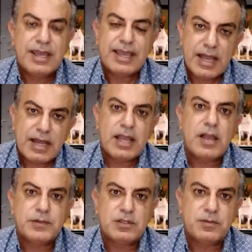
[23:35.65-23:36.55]
It kind of
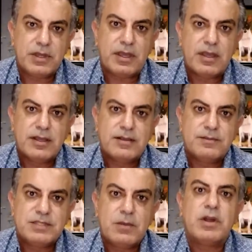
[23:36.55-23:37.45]
helps to be
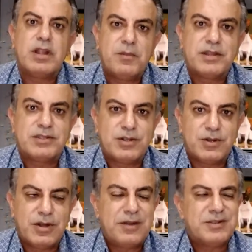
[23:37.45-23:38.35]
somewhat amongst
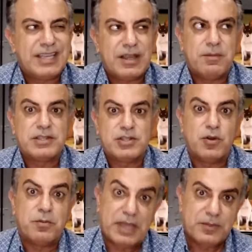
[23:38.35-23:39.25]
your own, I don't say amongst your
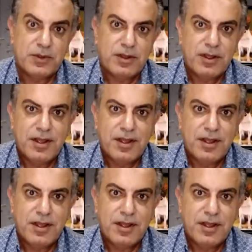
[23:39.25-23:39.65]
own people,